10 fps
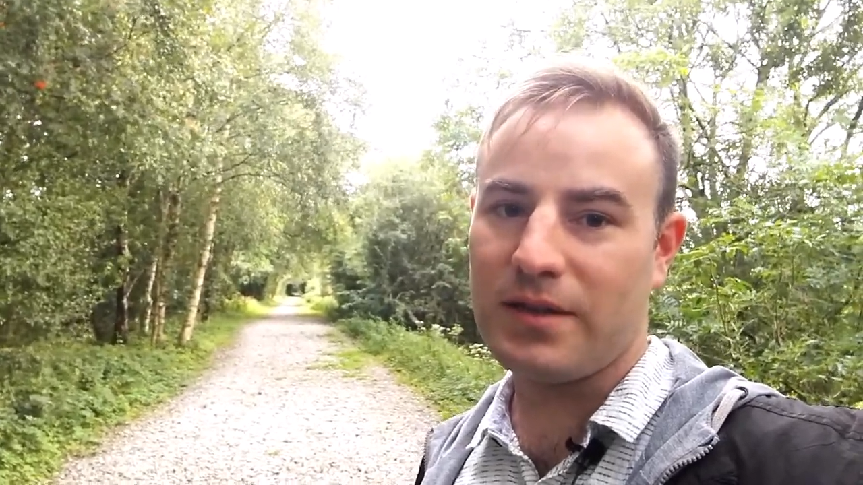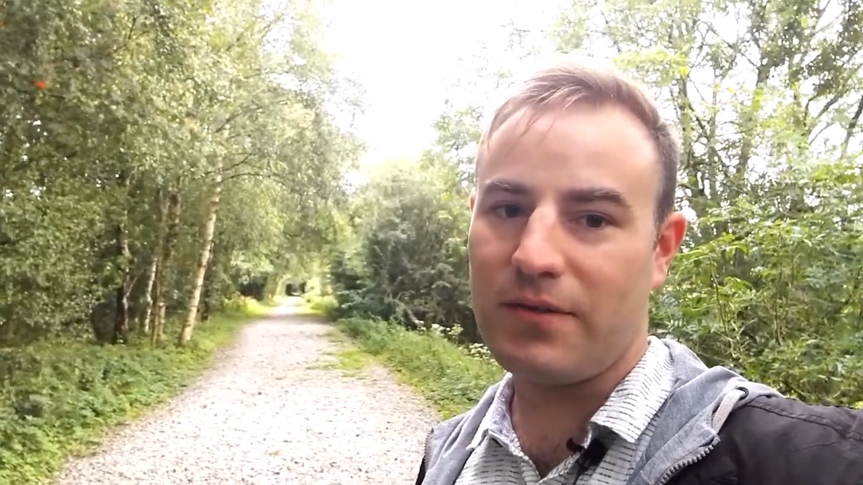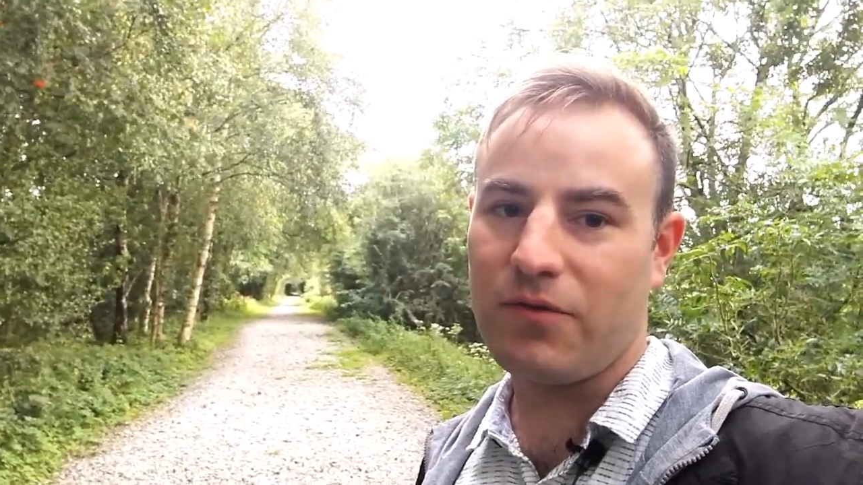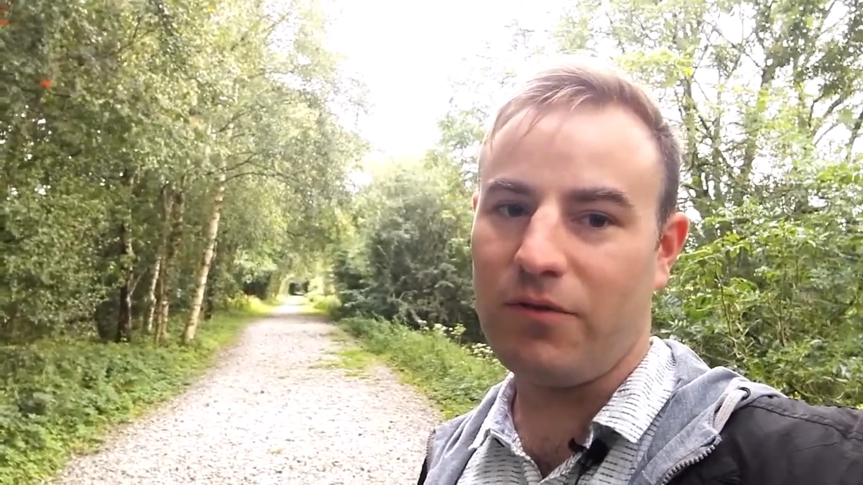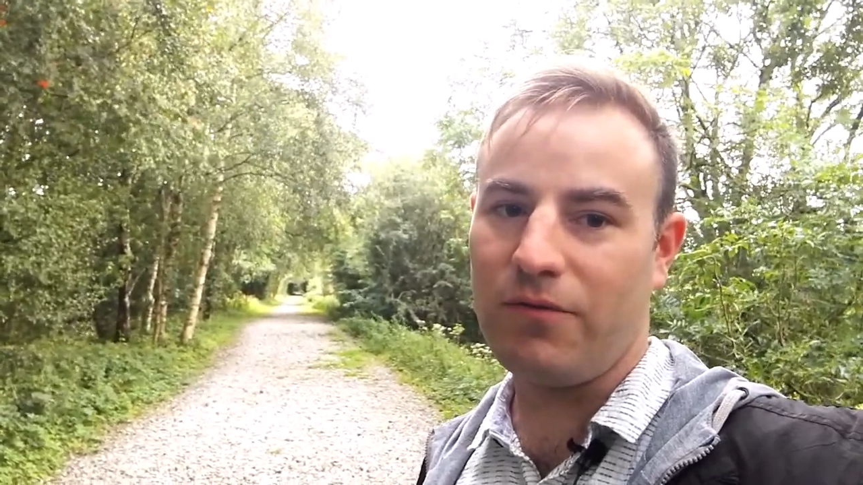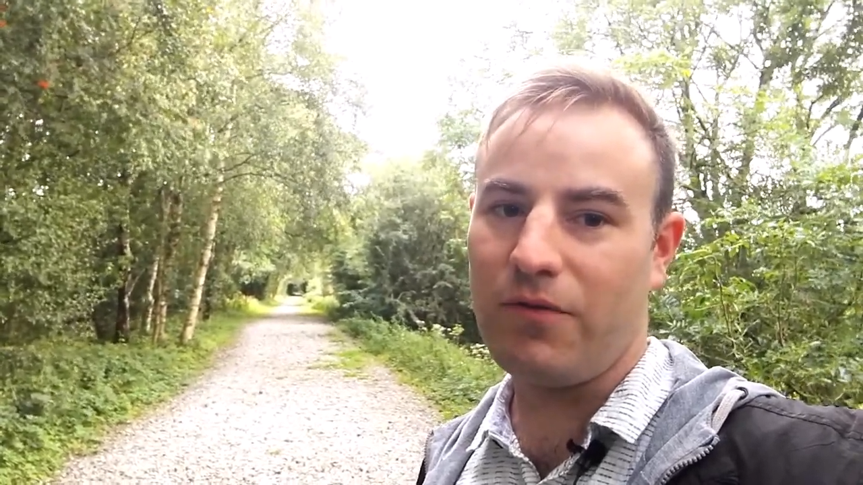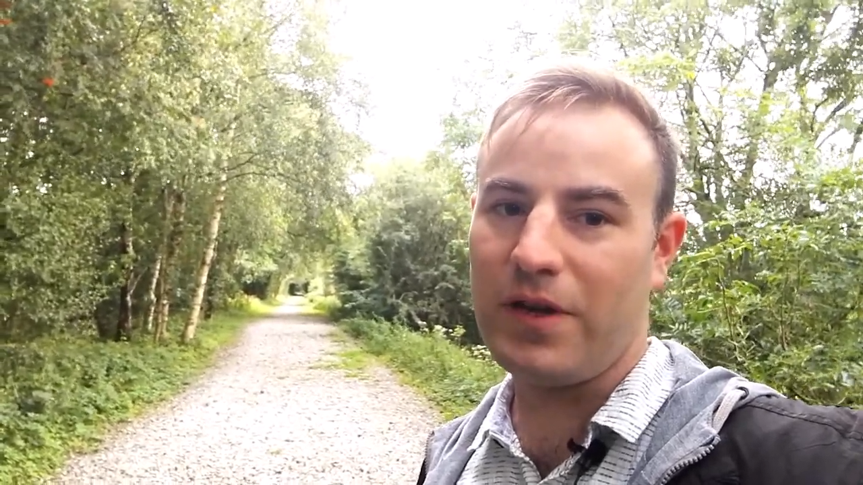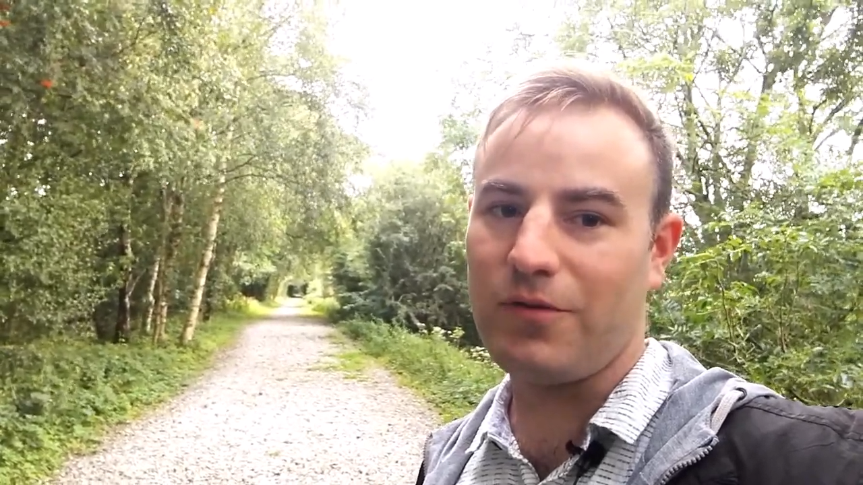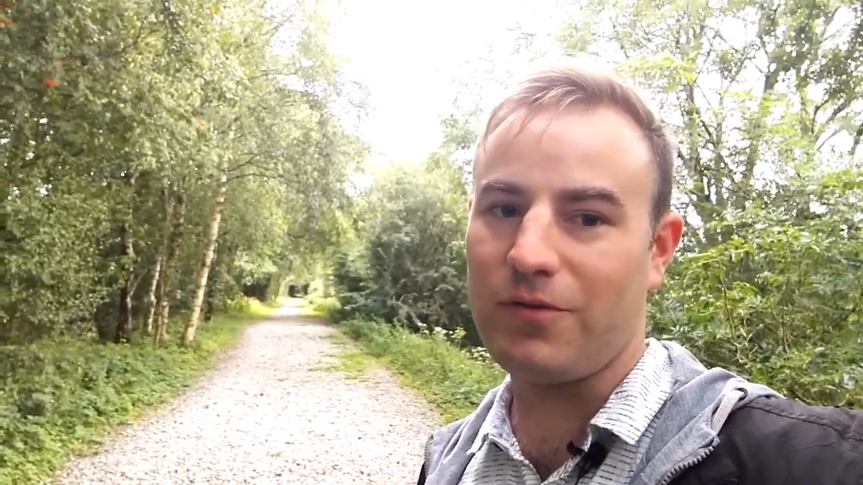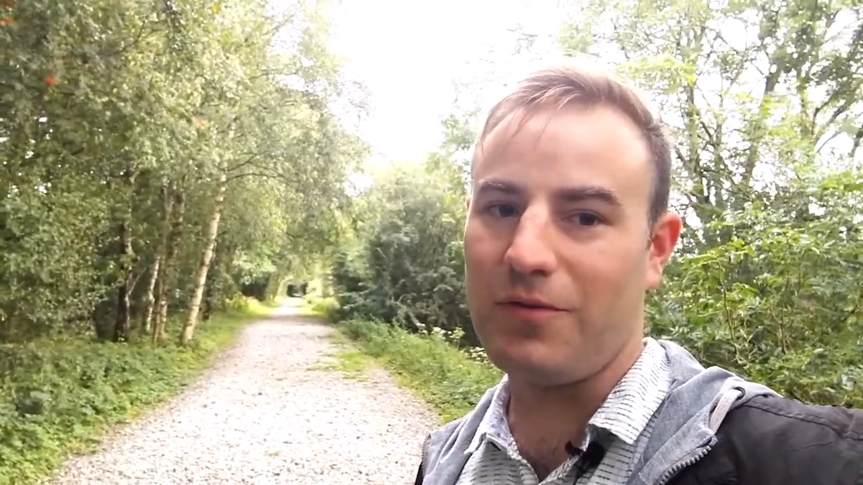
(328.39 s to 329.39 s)
I've gone
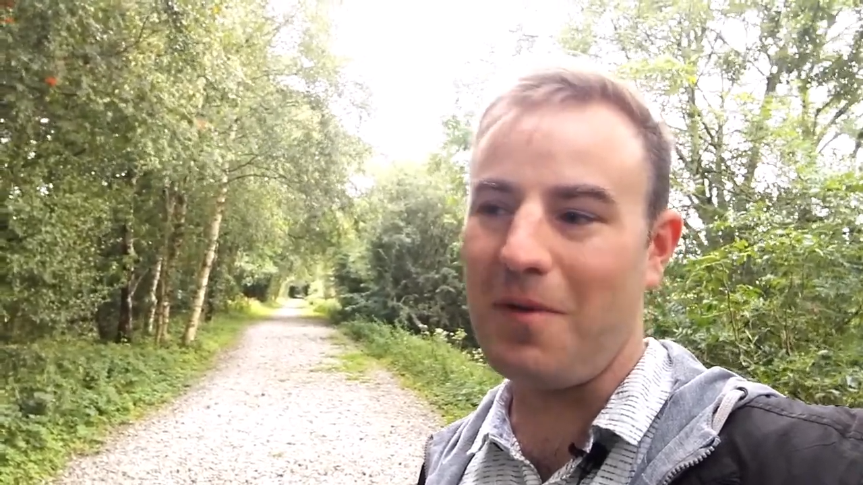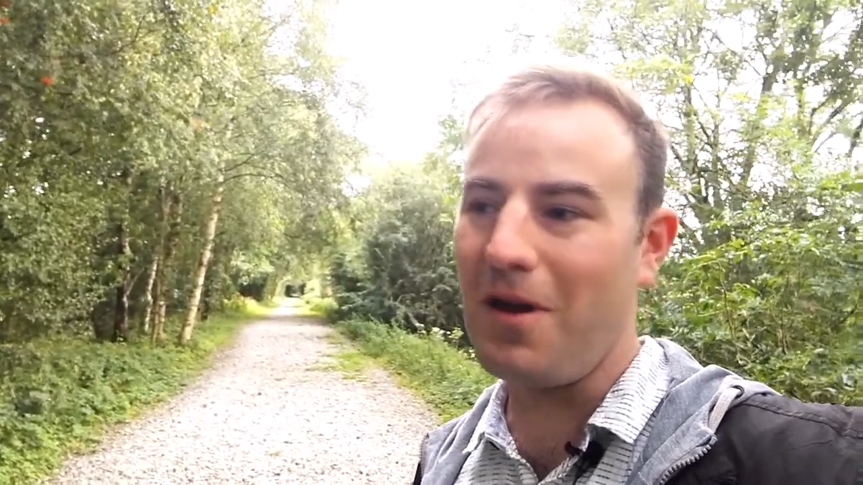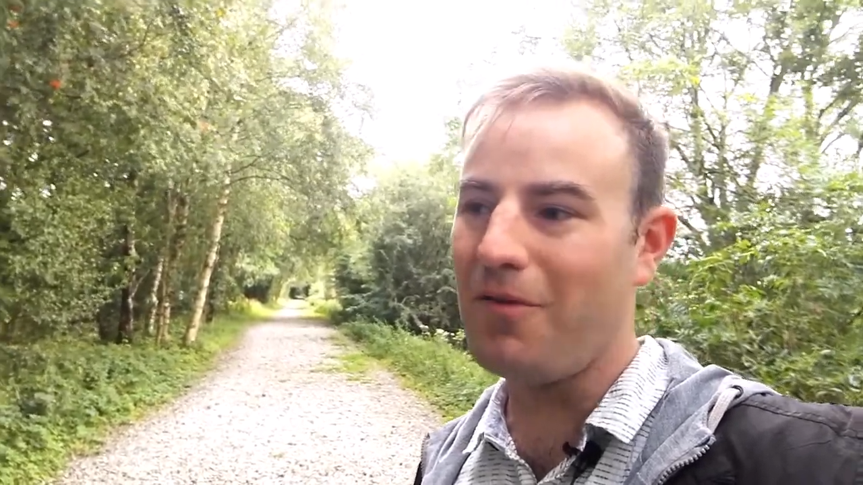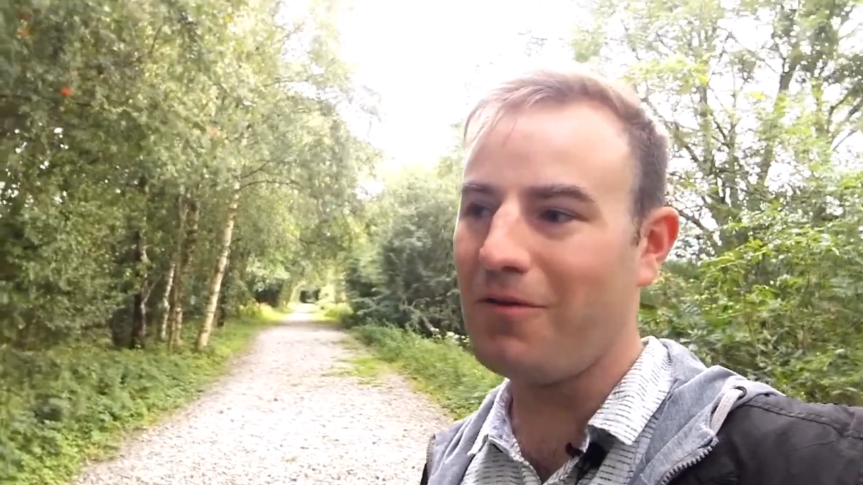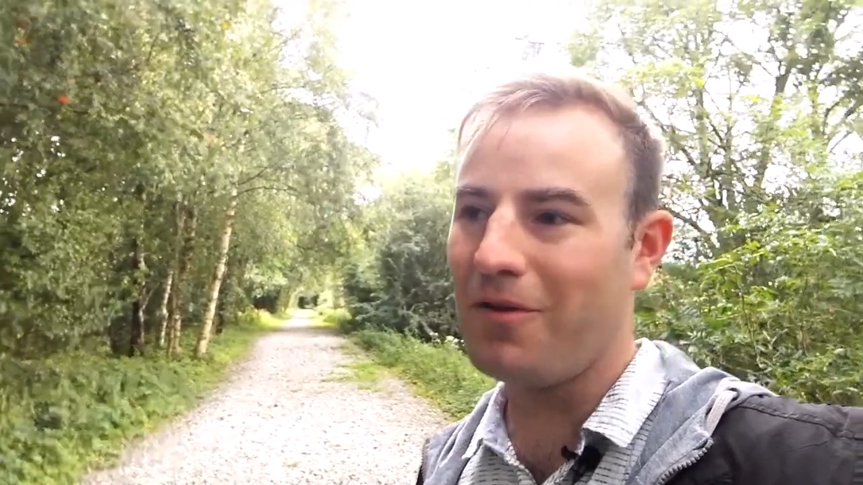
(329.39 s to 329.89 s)
3/4 of a mile.